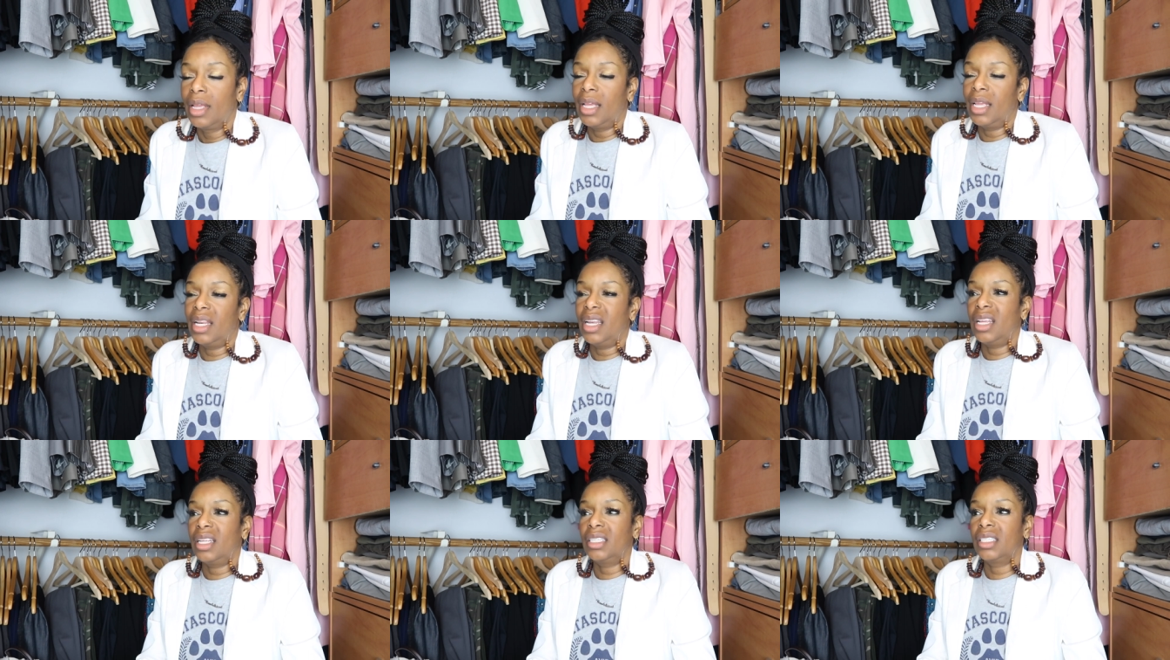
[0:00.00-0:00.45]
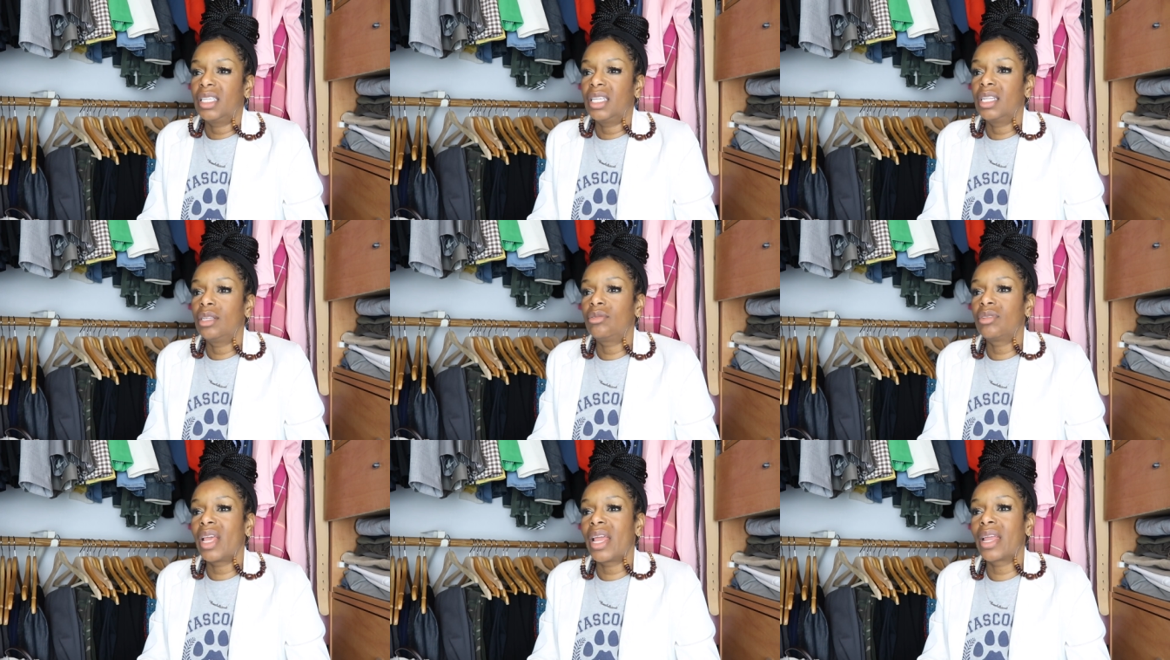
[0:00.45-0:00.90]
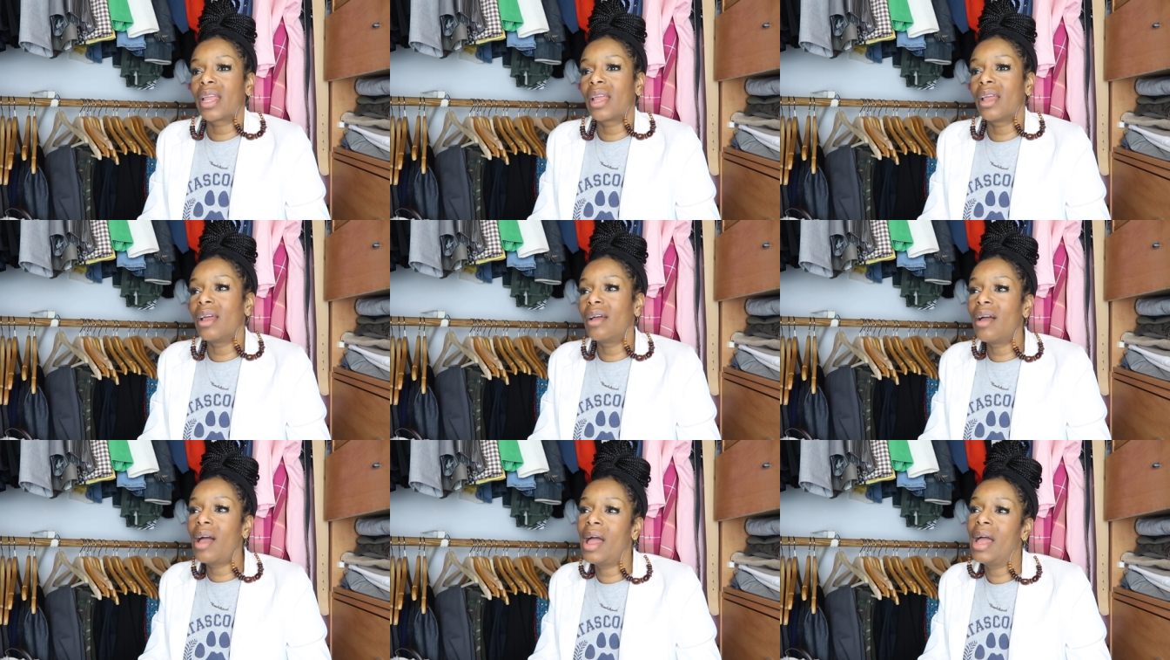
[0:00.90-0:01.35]
And then Sydni was like,
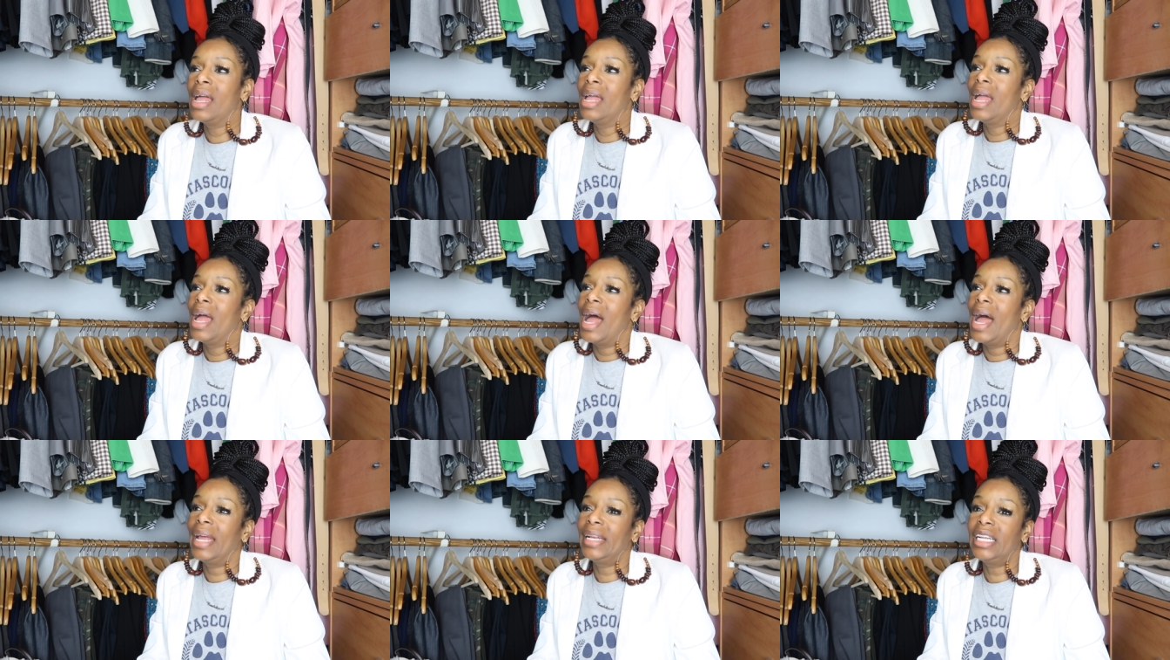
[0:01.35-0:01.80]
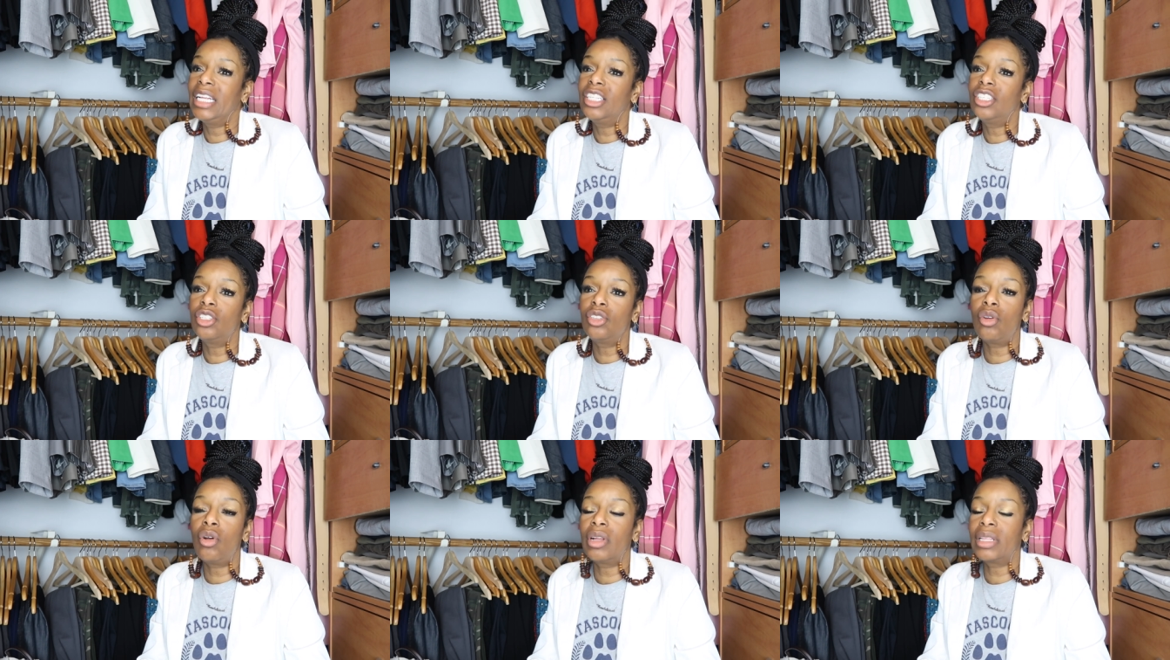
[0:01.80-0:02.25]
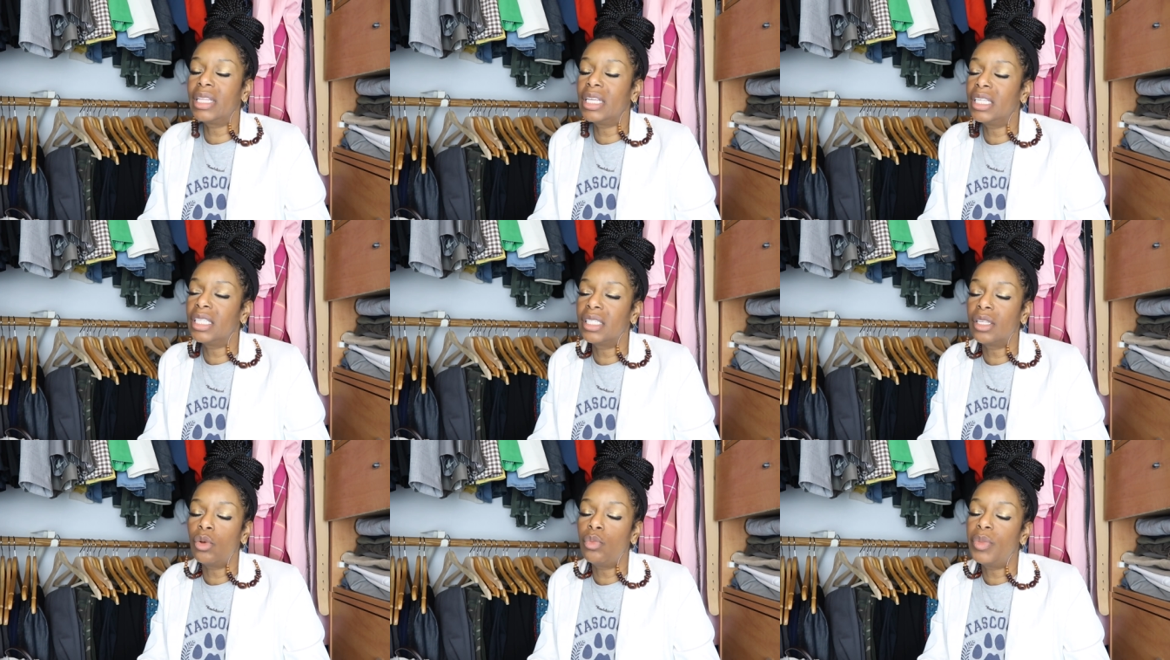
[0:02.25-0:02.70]
uh, I need to talk.
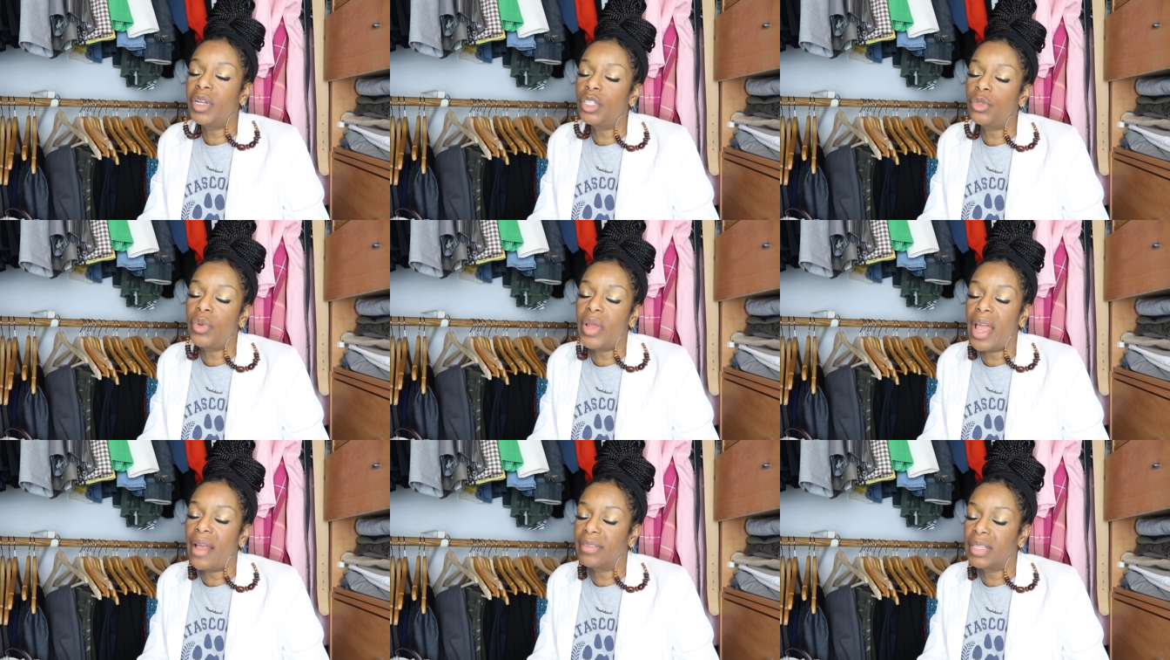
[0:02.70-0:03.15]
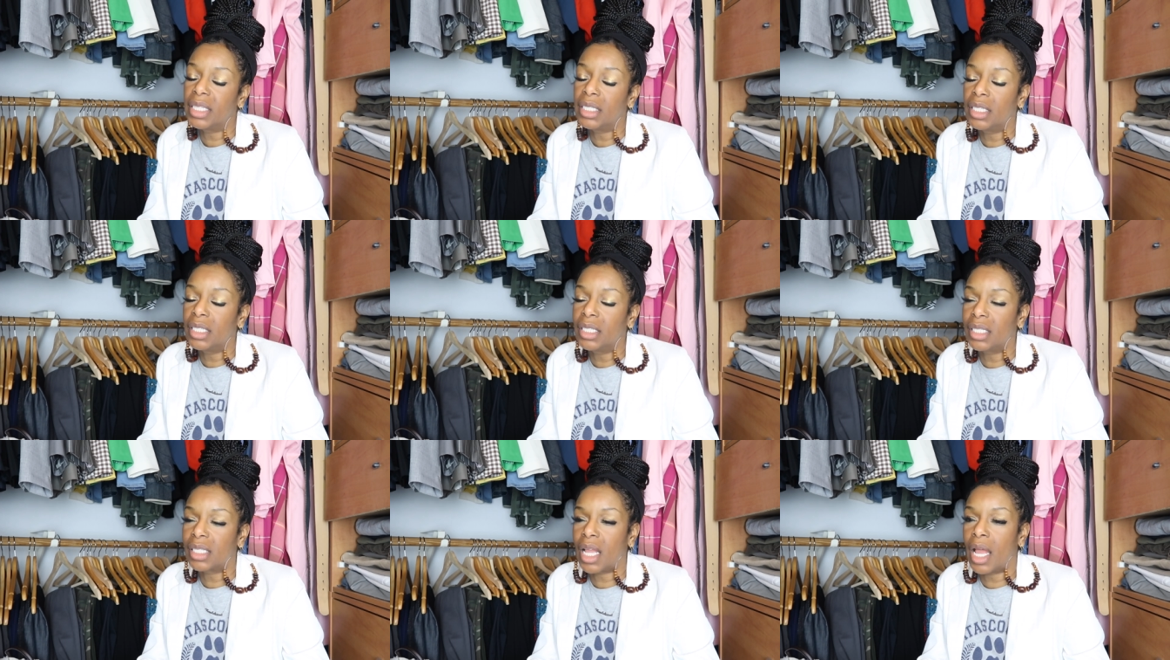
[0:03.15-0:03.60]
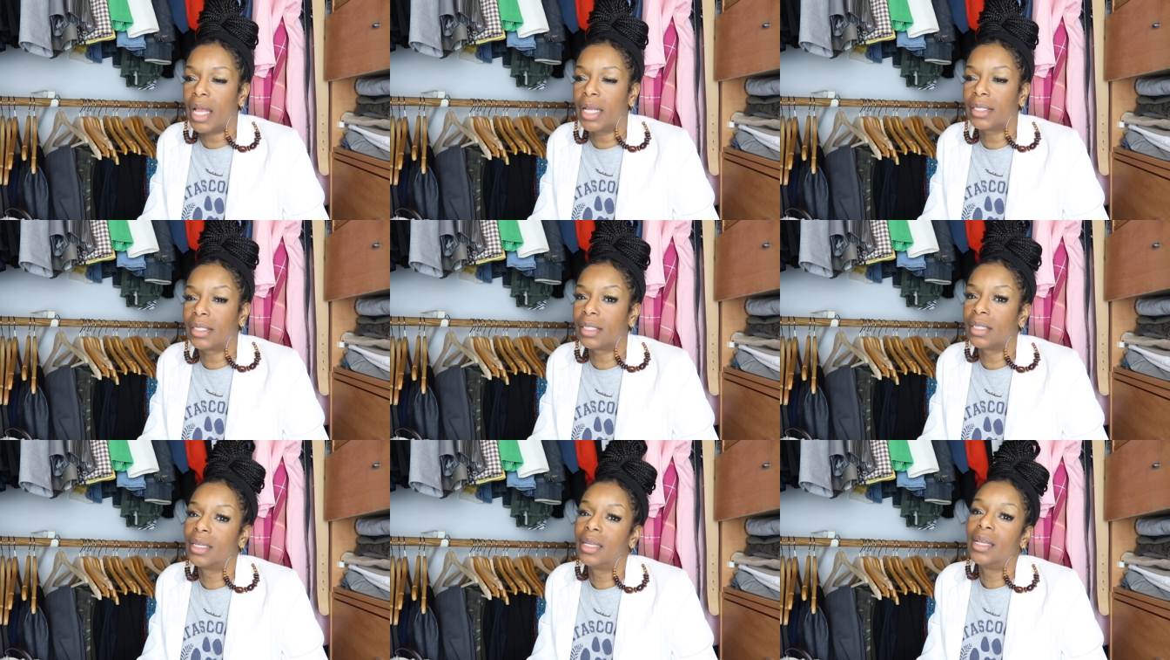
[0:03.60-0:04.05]
There's so much we have to
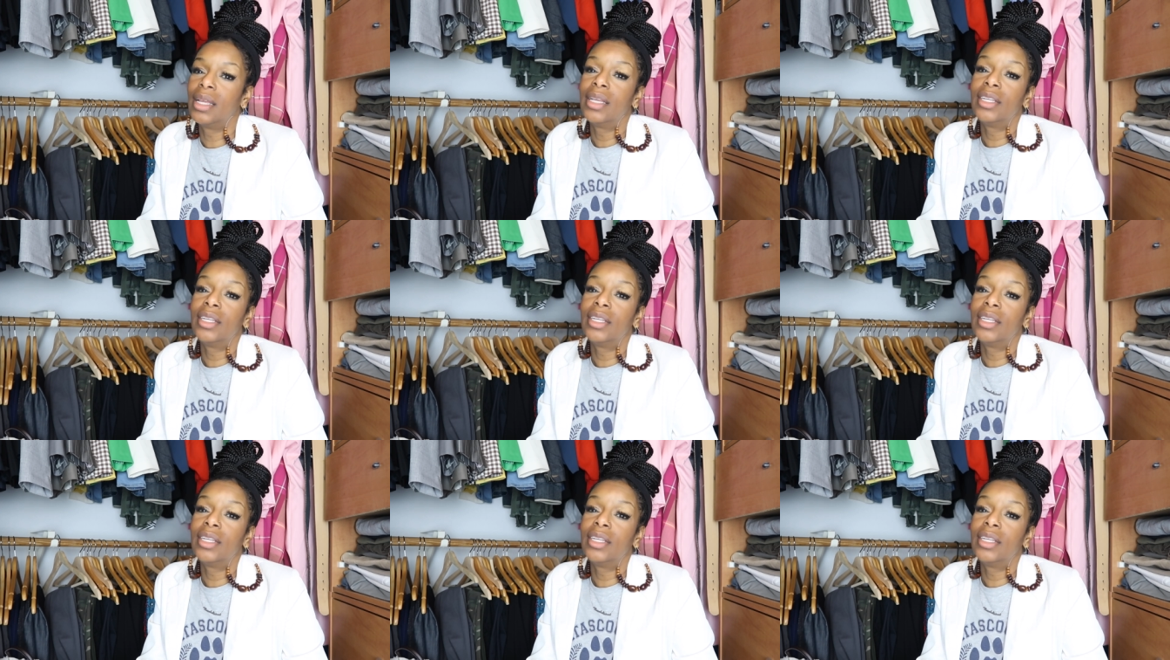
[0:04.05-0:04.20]
discuss.